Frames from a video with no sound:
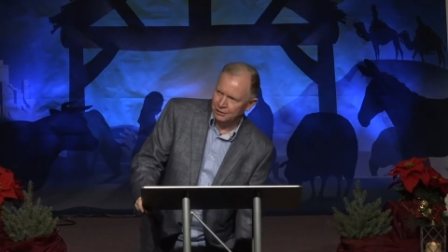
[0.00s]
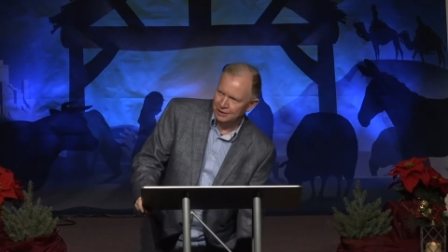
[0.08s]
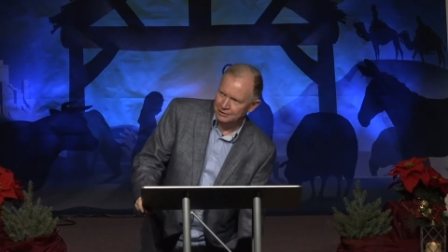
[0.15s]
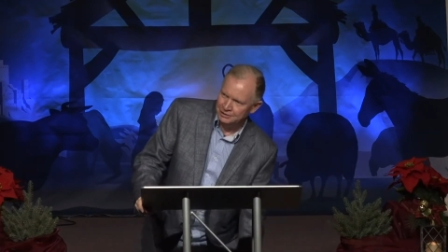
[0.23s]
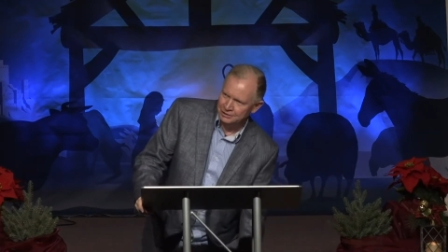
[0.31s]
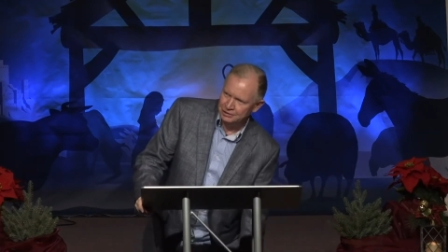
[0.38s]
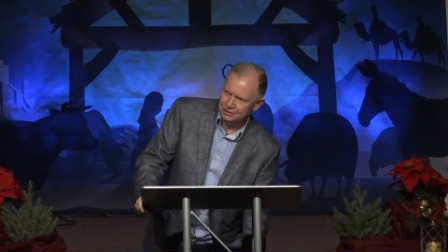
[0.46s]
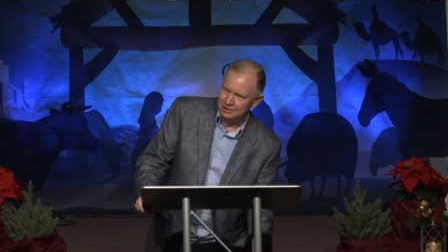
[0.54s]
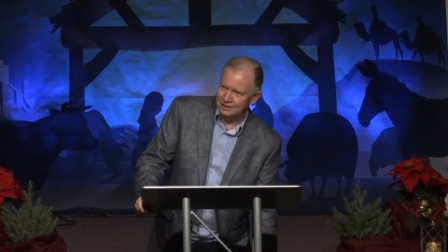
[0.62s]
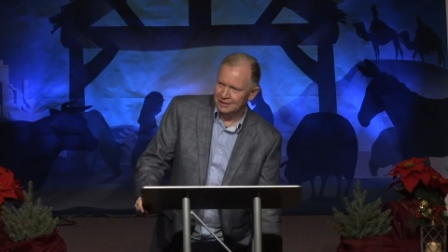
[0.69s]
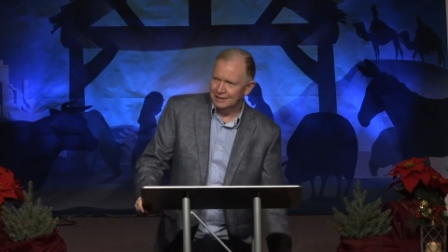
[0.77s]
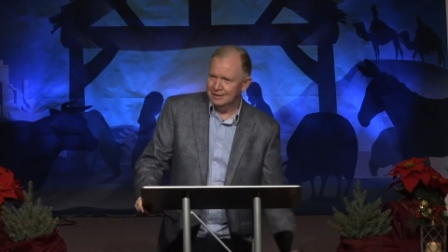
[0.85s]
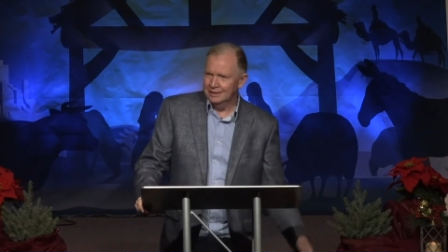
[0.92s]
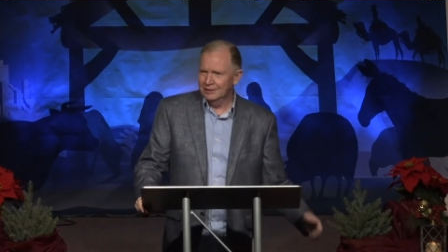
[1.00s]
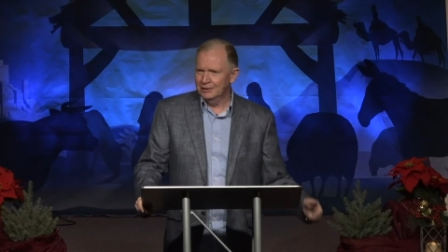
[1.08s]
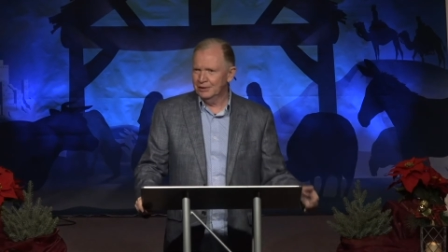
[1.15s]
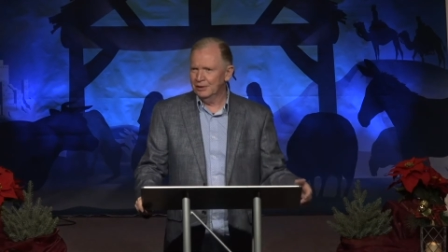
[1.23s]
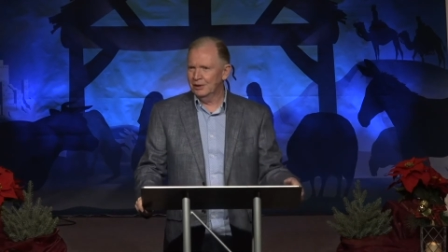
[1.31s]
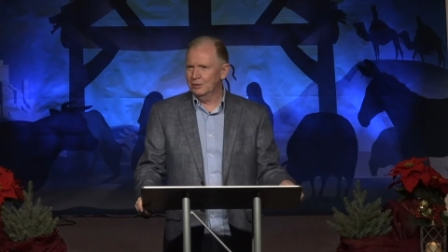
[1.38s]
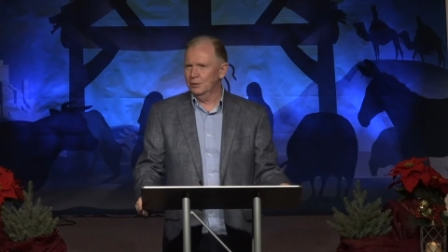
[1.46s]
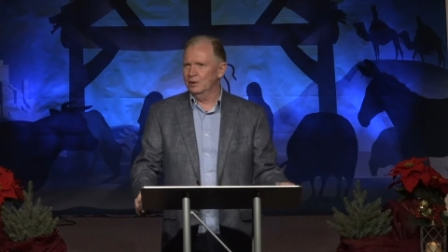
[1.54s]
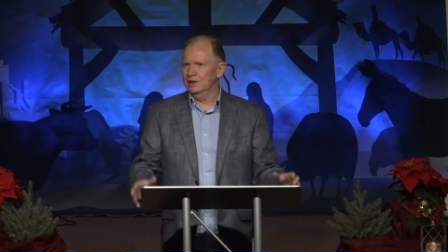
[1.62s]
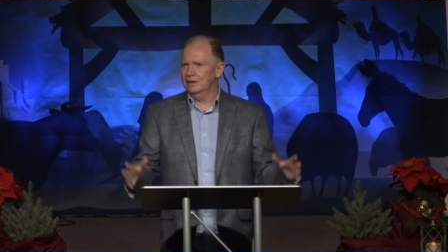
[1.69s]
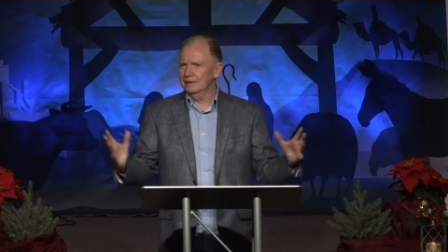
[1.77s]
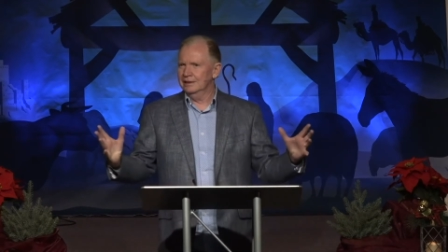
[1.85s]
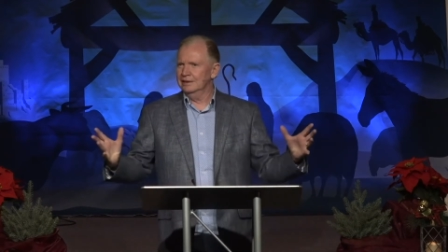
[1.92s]
I just, you know, I
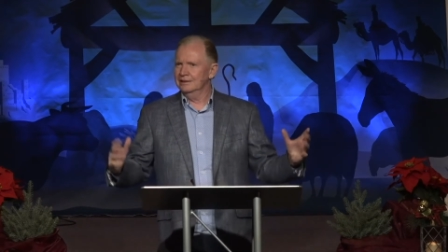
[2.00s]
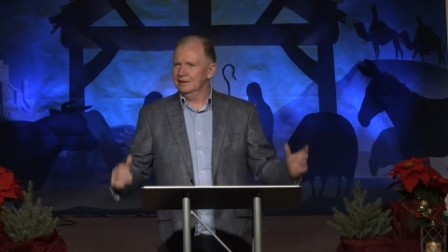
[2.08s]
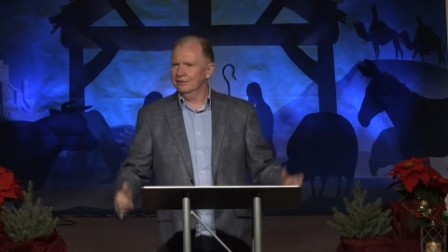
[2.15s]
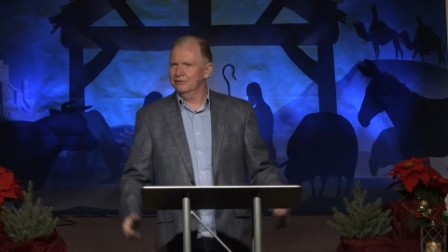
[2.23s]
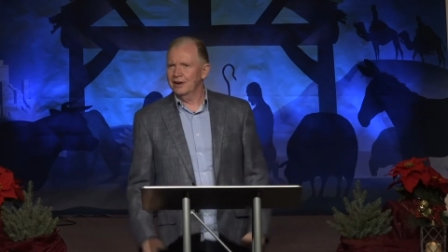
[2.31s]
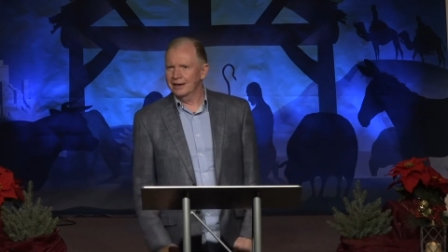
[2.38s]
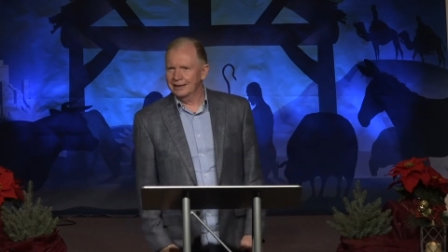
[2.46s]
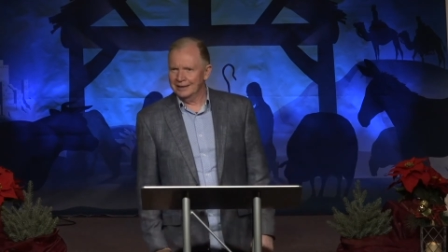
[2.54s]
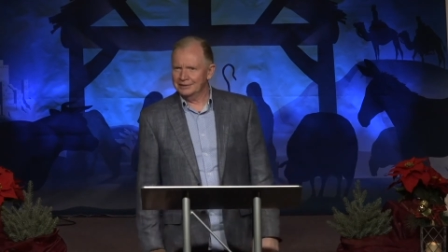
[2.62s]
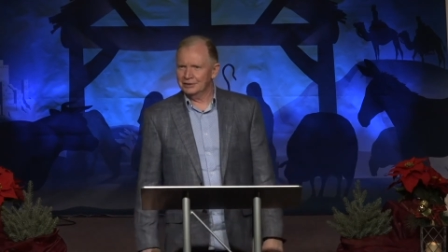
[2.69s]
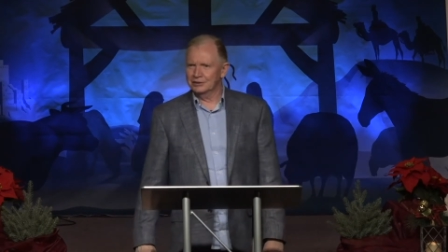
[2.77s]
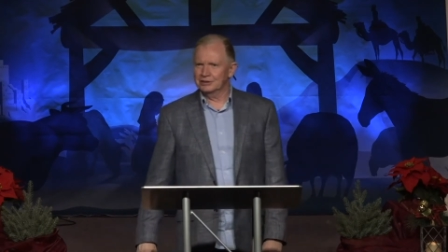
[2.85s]
wanted uh, the finances to